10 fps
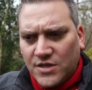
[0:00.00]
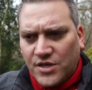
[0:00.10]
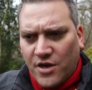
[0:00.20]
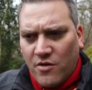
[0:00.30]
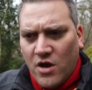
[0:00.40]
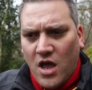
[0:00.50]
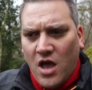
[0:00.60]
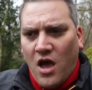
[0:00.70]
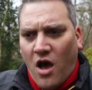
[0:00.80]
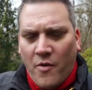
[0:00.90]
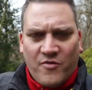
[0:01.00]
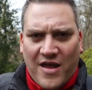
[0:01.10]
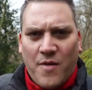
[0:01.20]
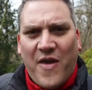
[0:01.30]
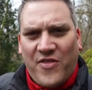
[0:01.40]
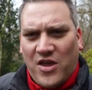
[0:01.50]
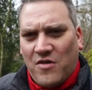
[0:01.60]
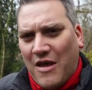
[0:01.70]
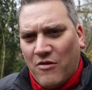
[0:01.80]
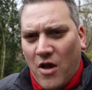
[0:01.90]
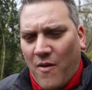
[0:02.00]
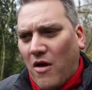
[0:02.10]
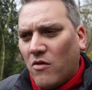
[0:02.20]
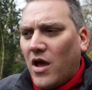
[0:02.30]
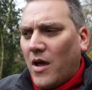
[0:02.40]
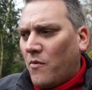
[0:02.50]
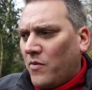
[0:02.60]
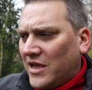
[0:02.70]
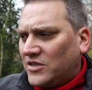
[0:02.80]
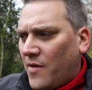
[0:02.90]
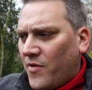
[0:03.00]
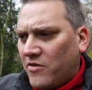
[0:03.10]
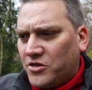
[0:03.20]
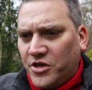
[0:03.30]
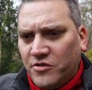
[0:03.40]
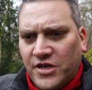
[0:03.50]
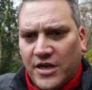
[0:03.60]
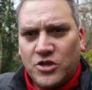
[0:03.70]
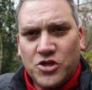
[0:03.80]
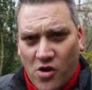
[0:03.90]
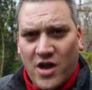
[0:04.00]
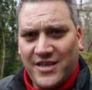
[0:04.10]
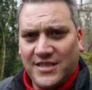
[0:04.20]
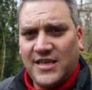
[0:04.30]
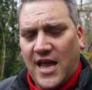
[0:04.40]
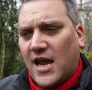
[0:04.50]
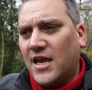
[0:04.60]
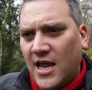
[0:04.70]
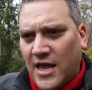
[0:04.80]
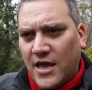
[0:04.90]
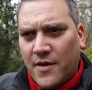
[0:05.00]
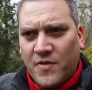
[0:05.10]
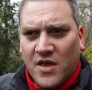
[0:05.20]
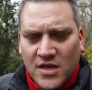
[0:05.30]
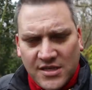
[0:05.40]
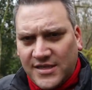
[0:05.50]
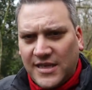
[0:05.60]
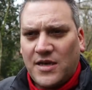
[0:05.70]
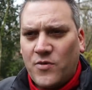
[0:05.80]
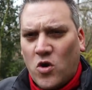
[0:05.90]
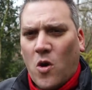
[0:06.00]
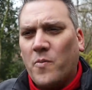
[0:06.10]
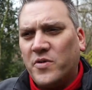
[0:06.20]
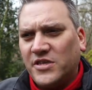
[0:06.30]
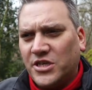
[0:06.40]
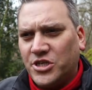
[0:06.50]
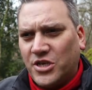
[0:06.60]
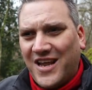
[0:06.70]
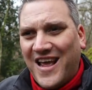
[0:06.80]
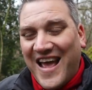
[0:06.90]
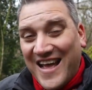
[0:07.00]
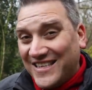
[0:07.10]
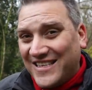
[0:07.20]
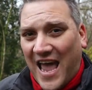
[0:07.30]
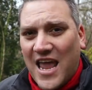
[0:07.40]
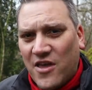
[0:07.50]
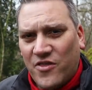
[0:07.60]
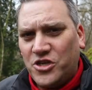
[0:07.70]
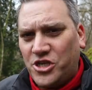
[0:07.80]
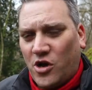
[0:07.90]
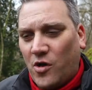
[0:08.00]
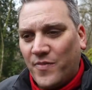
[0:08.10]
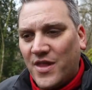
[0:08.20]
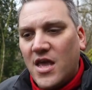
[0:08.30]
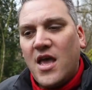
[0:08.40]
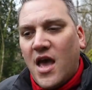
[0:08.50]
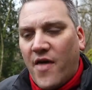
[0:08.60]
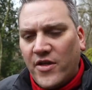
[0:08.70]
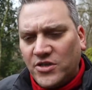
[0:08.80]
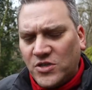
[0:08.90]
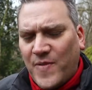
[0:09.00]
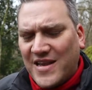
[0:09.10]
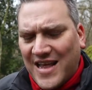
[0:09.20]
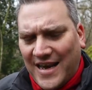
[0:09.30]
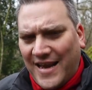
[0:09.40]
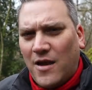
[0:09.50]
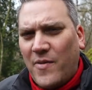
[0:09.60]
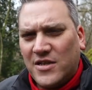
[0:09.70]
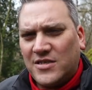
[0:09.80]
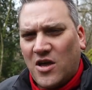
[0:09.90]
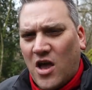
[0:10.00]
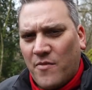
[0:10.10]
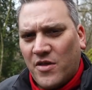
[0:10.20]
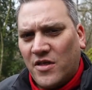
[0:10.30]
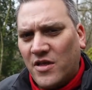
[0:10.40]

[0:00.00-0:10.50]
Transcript: So I would recommend that you now go out, next time you're out shooting, try this technique, set up your composition, take the shot, and then just spend a little bit of time